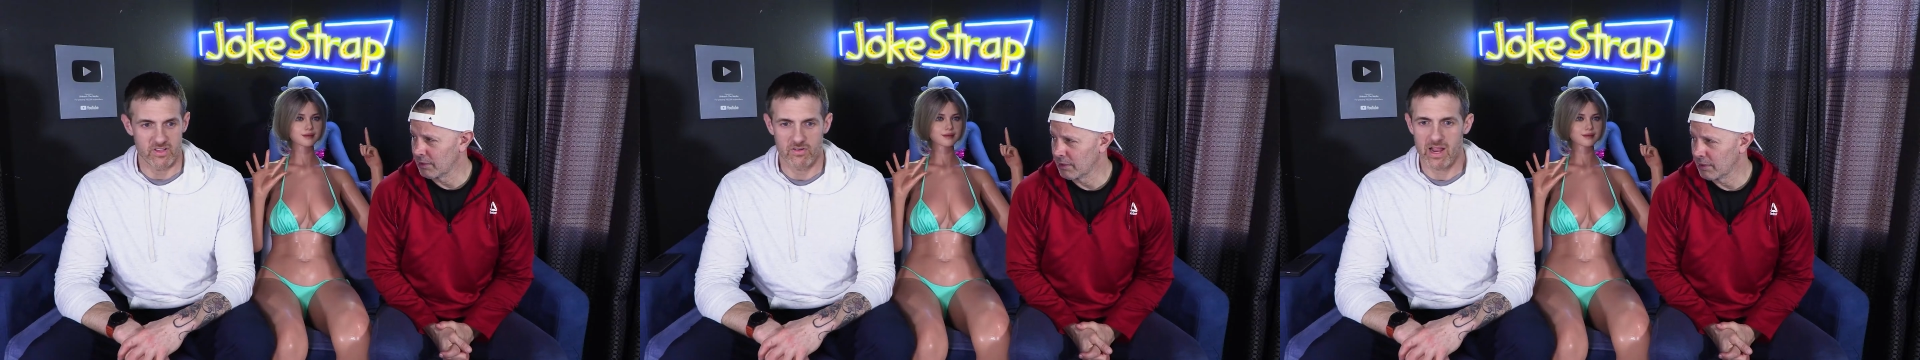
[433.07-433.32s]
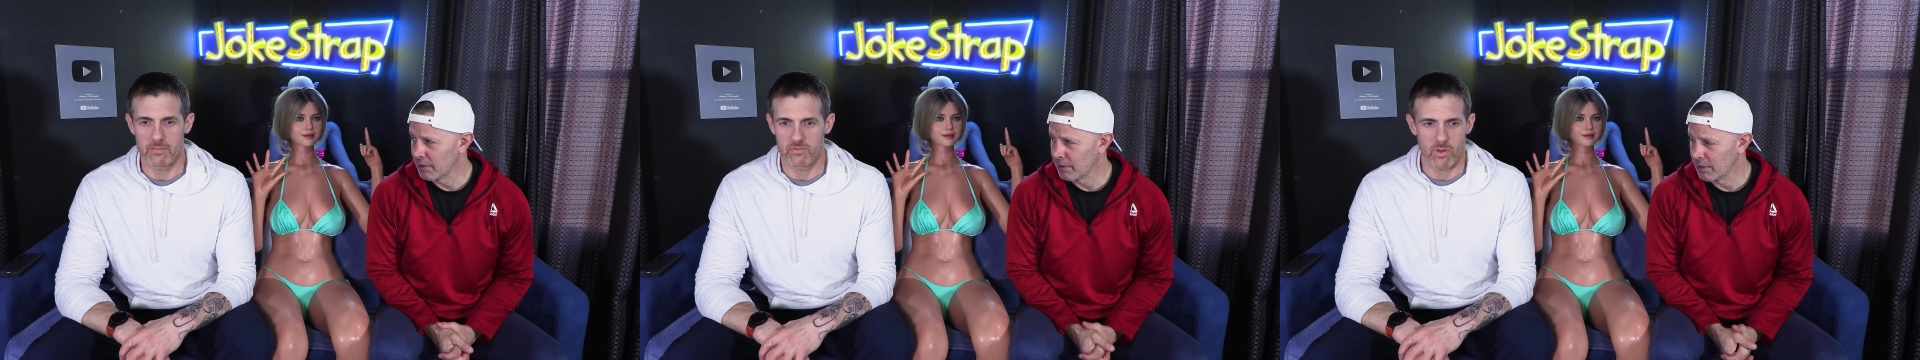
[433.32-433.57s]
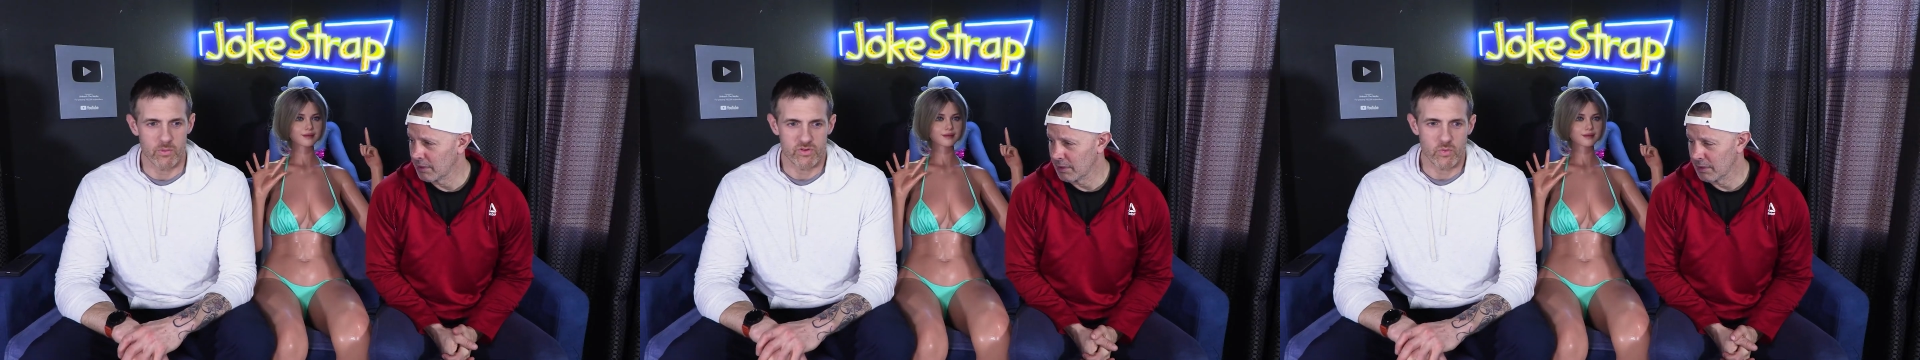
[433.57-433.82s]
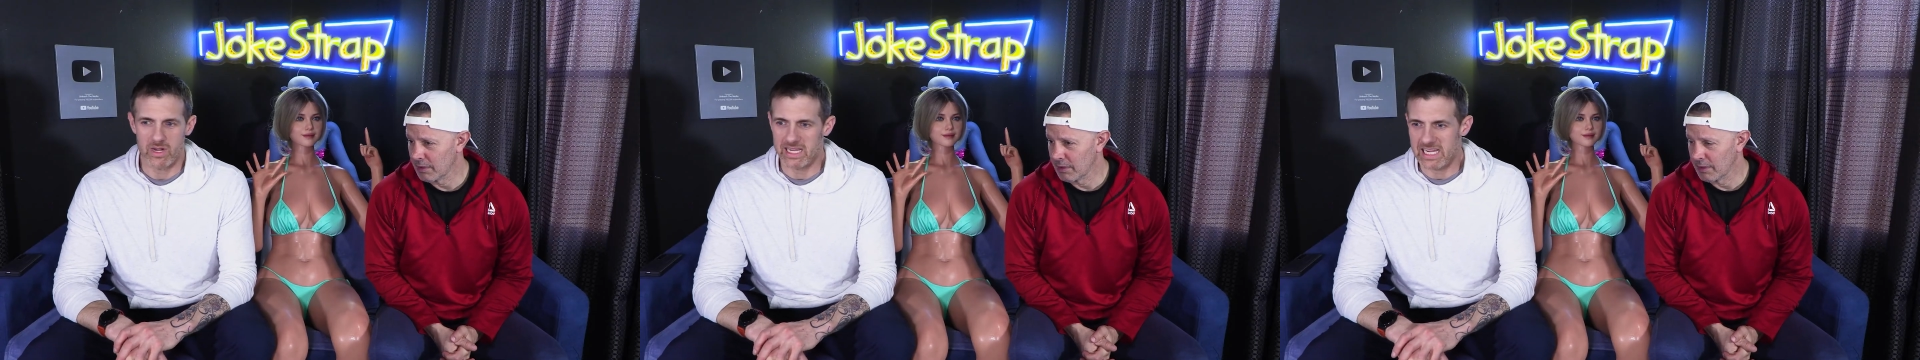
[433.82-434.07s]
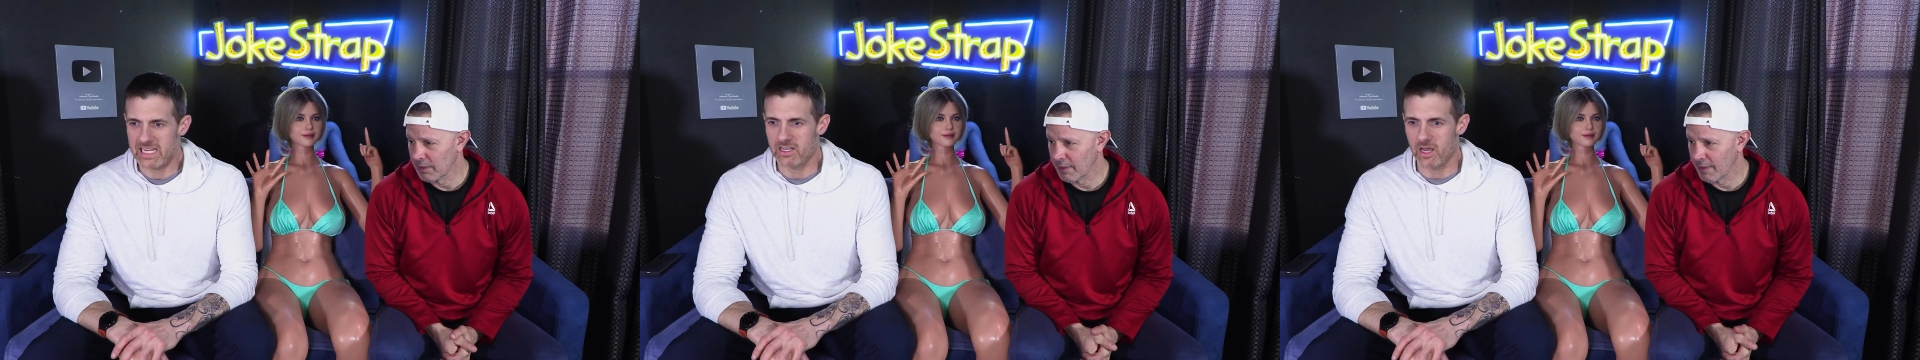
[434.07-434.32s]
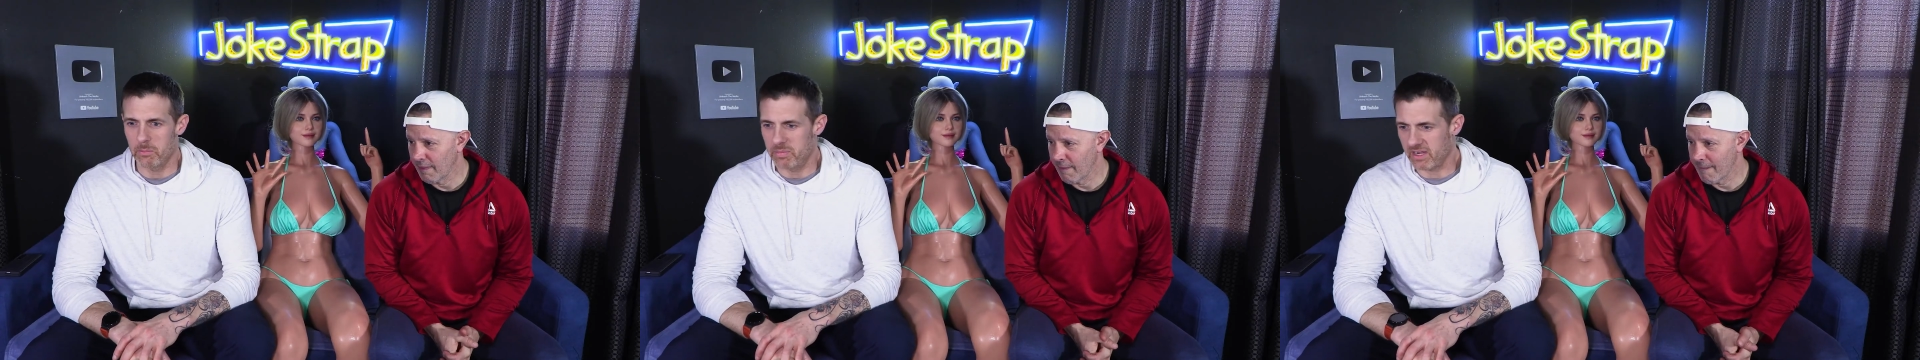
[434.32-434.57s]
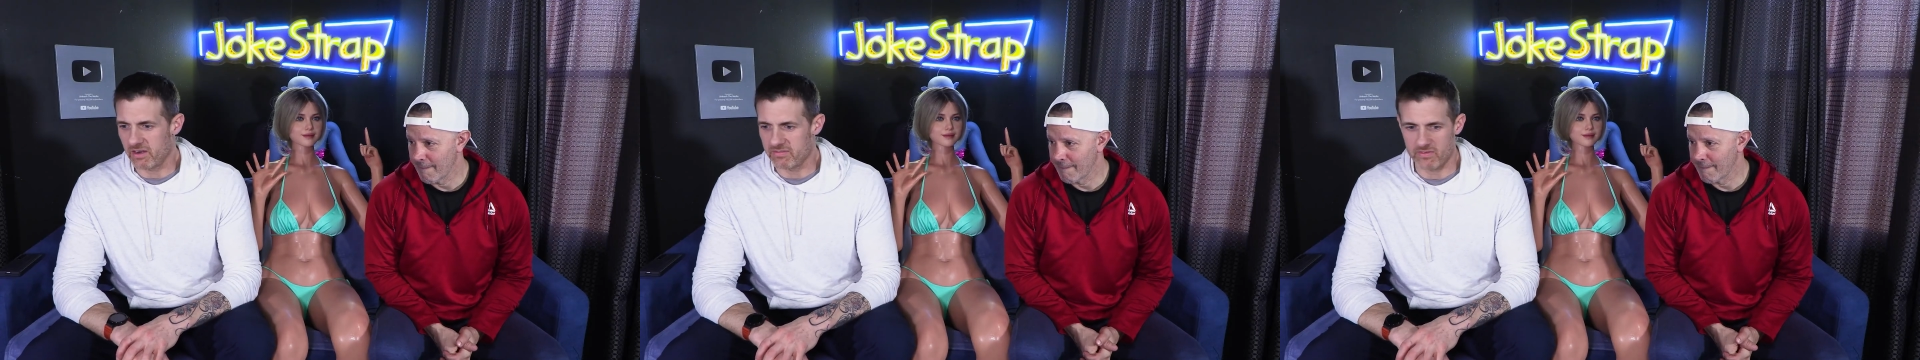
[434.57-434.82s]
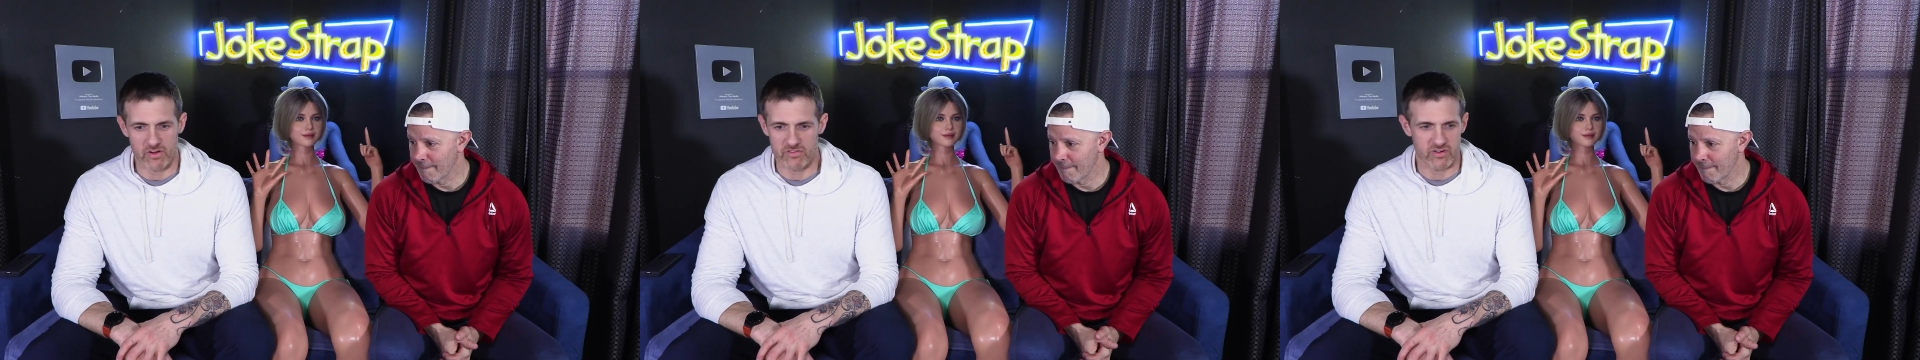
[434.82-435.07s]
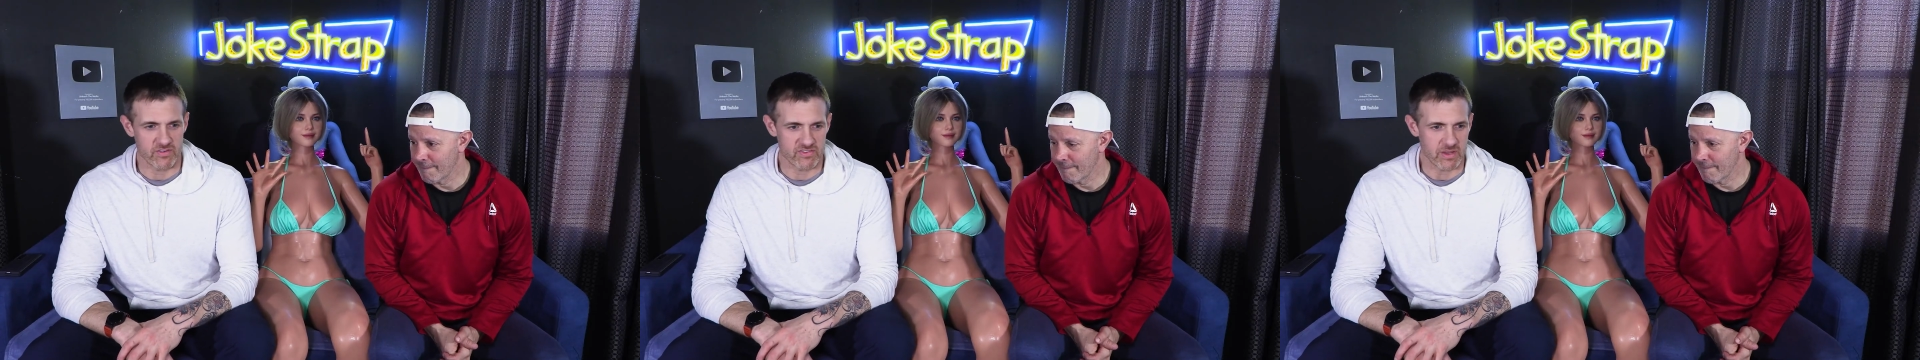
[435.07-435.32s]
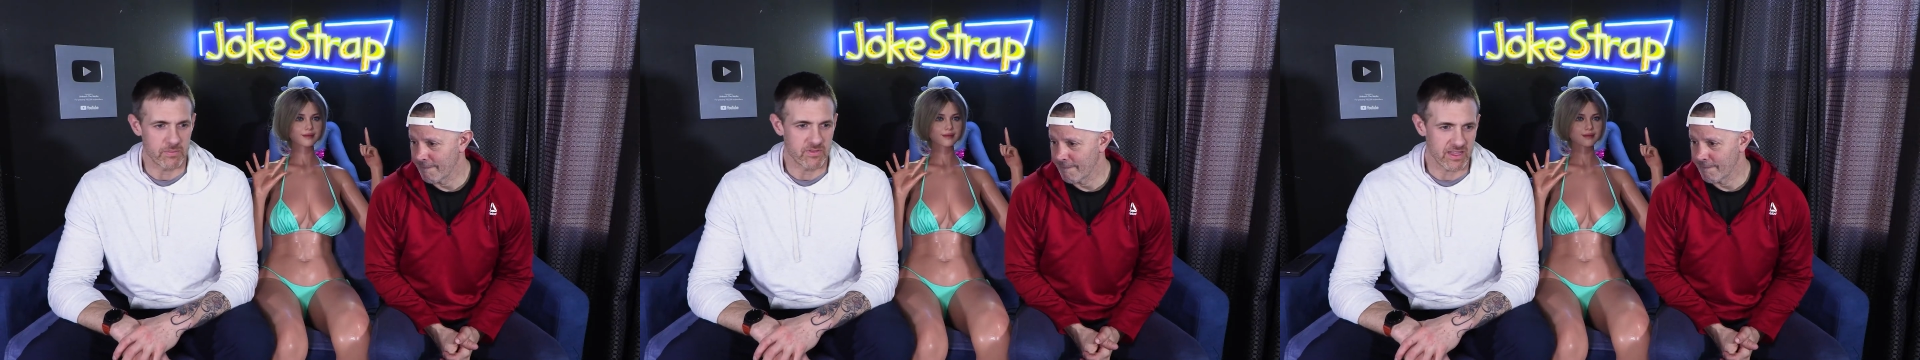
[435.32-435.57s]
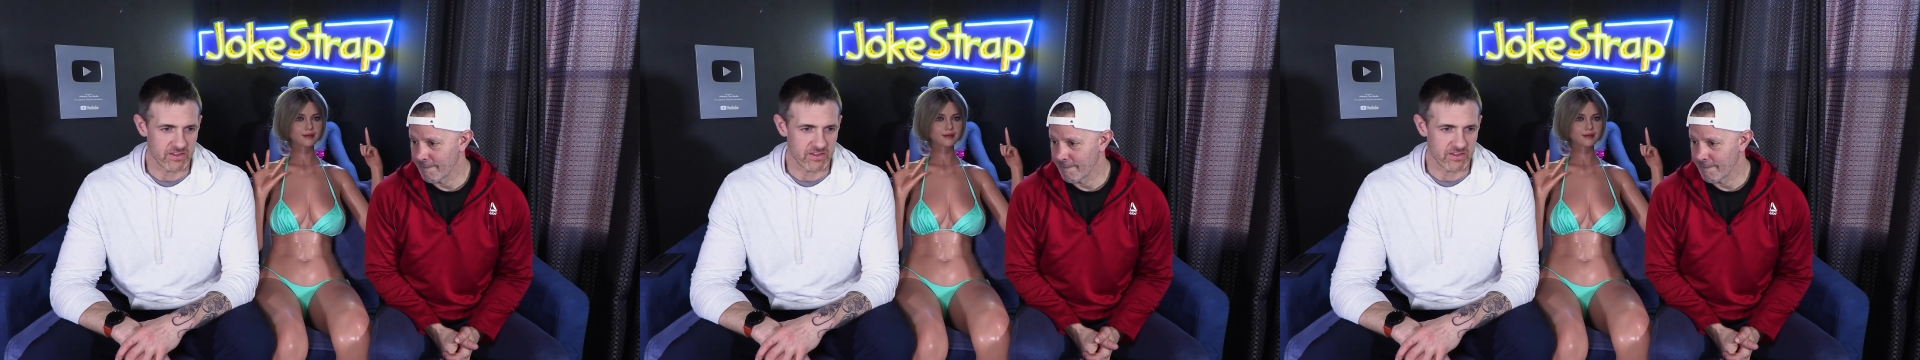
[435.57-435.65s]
Speaker 1: of the crabs. Why would you want to eat a bigger version of something